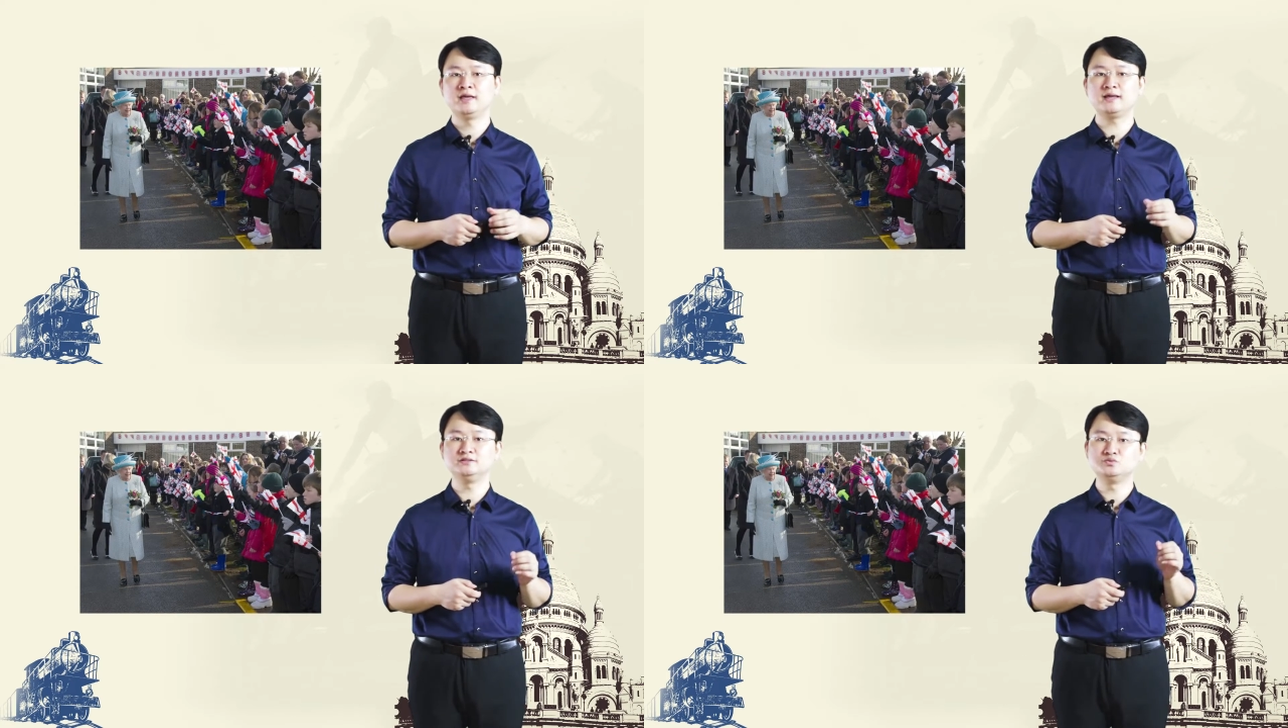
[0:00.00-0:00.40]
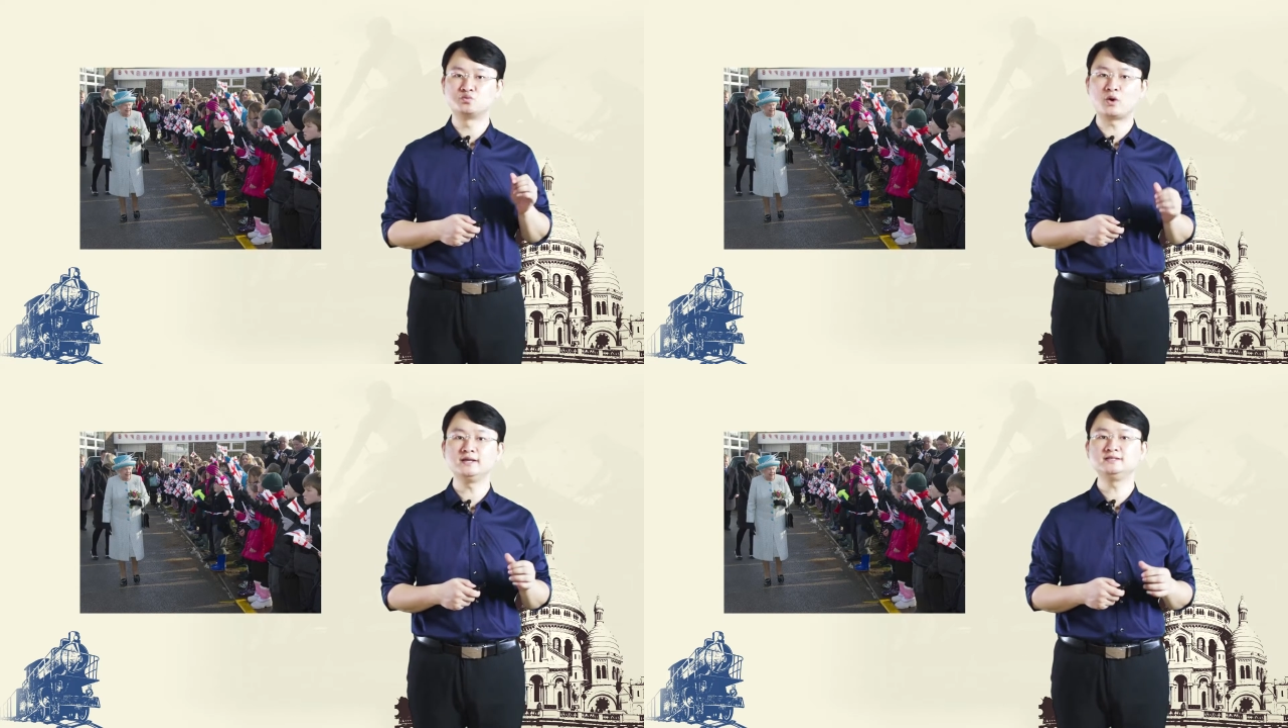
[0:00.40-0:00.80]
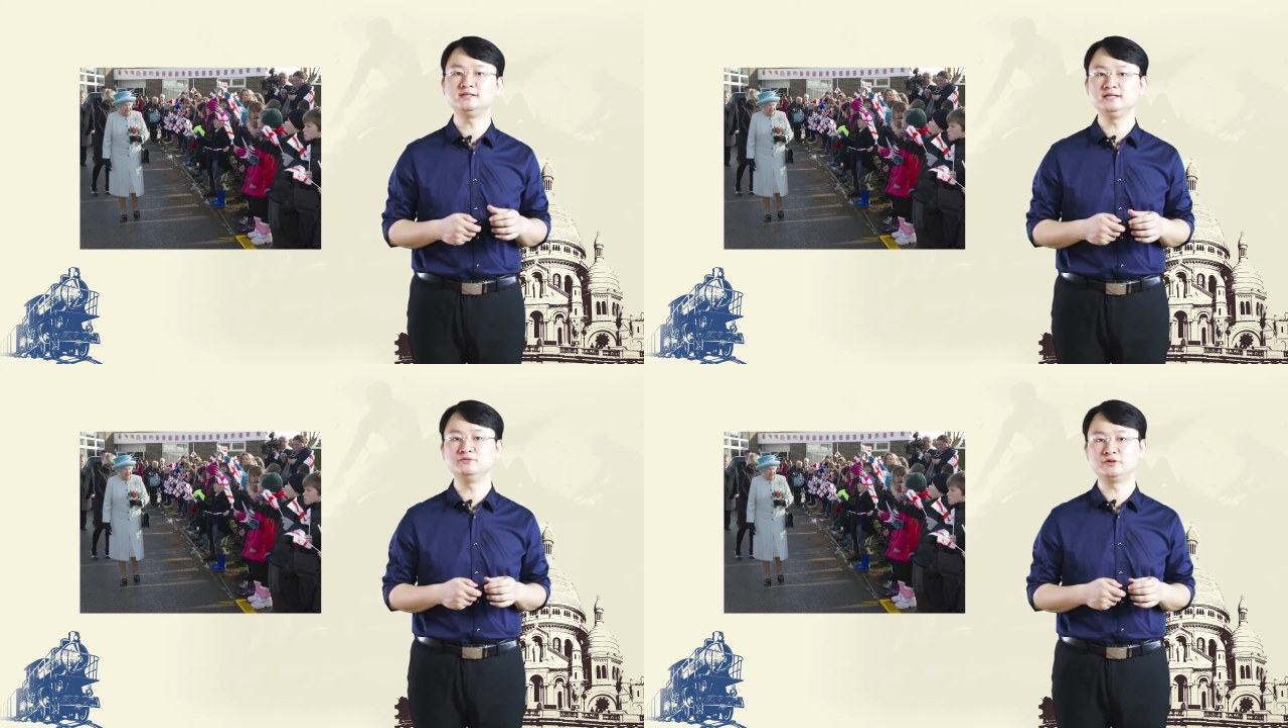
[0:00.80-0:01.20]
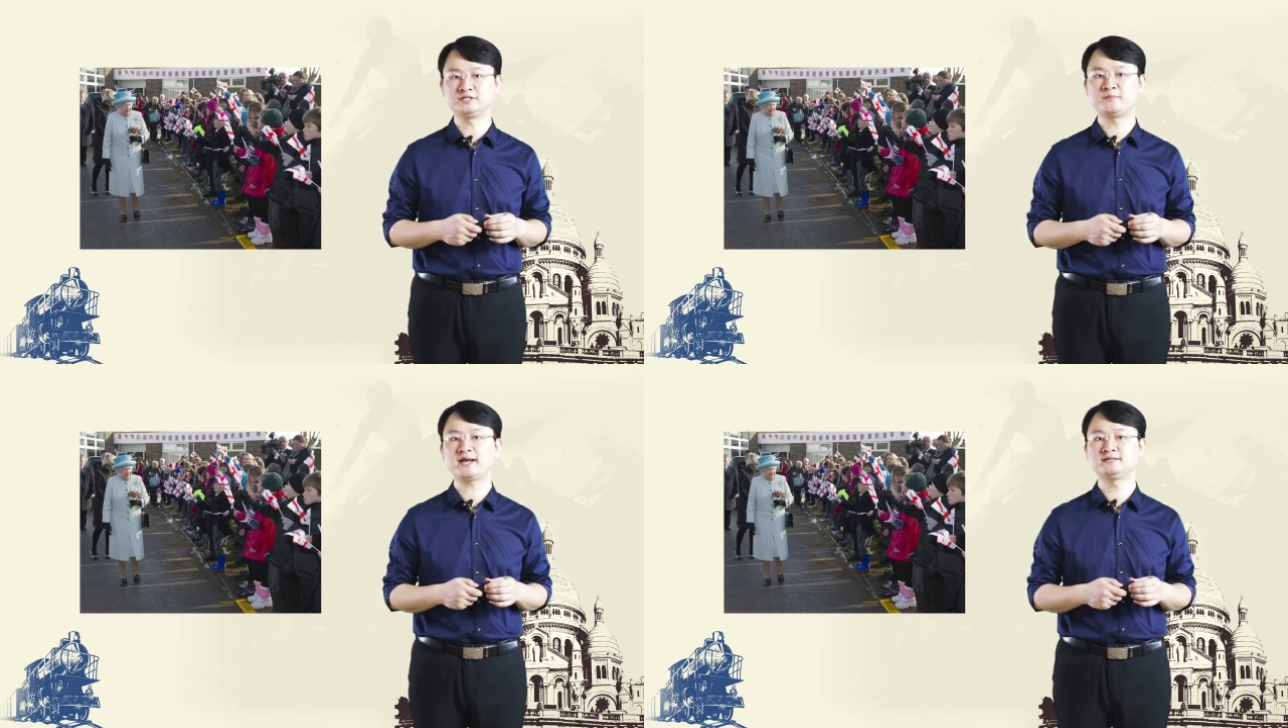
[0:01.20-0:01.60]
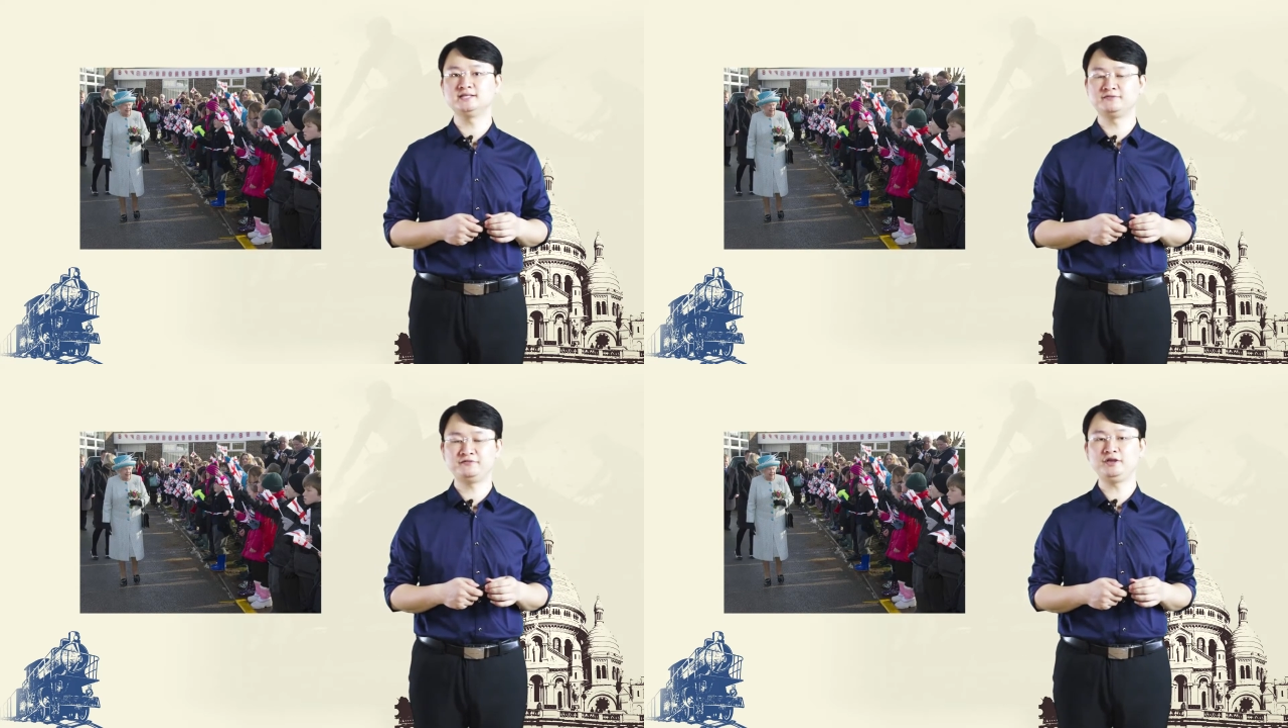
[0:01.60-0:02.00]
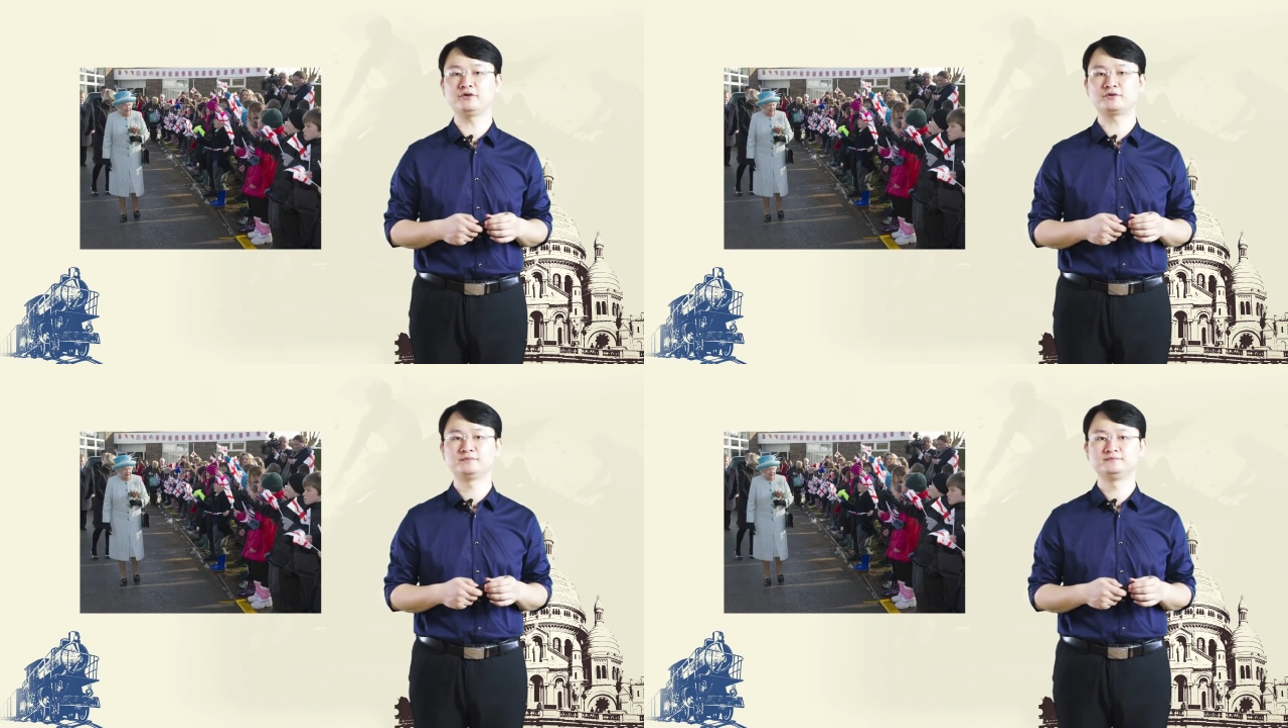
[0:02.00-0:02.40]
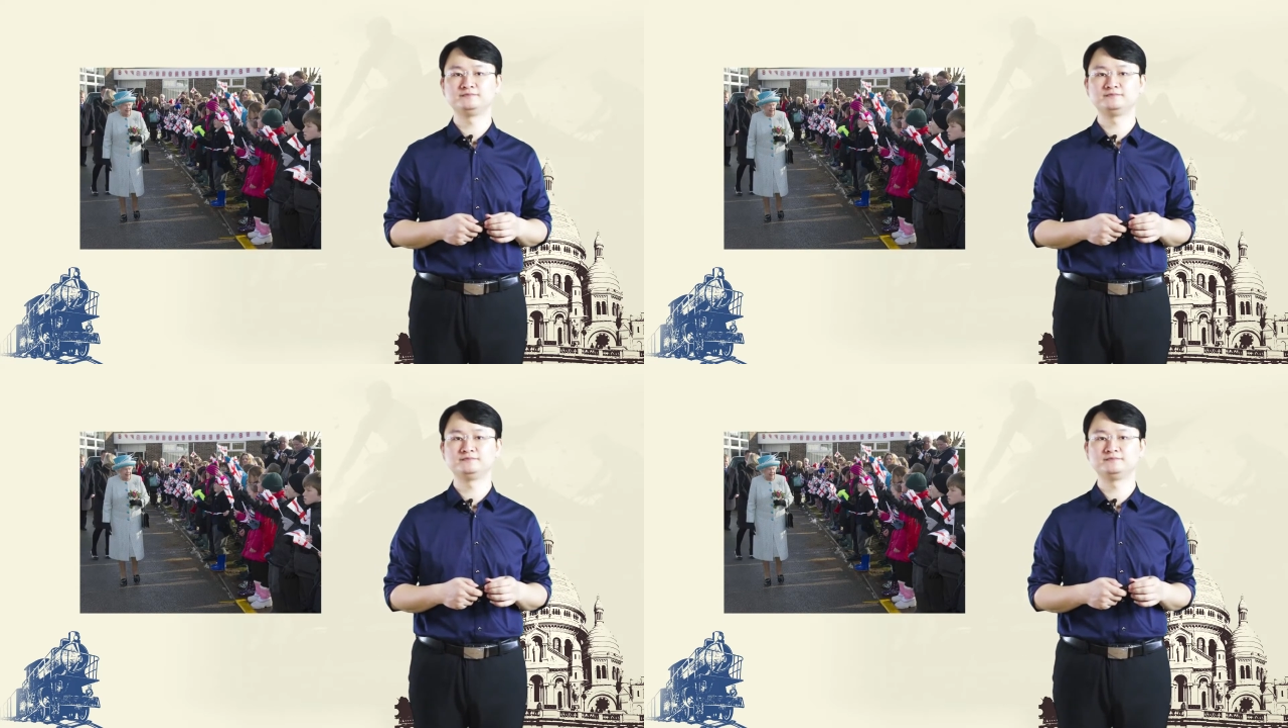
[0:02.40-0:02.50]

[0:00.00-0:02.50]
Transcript: and widely respected figure.